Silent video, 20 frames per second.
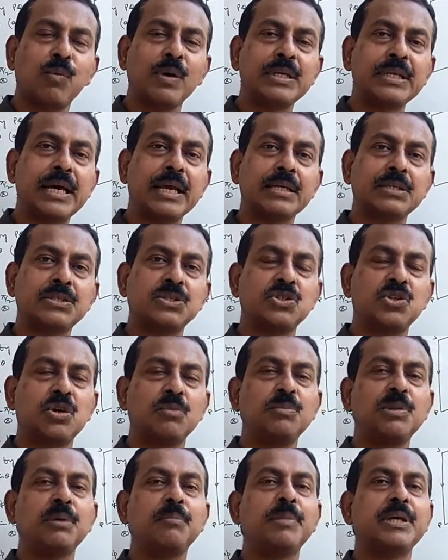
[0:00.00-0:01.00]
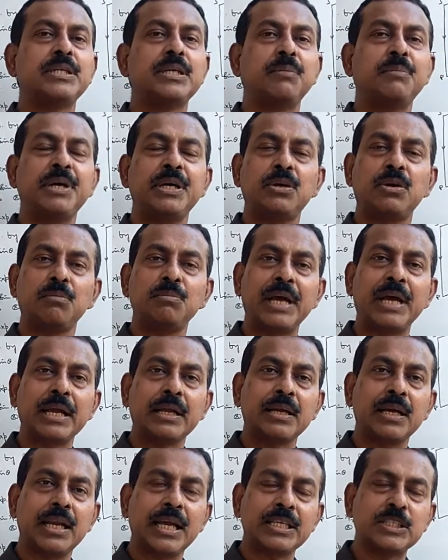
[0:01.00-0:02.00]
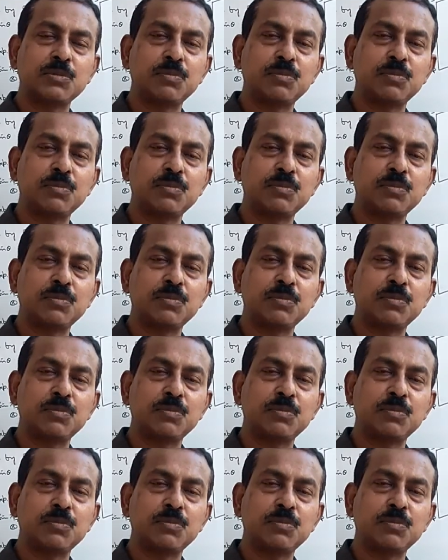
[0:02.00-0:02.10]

the measurement of the angle as positive,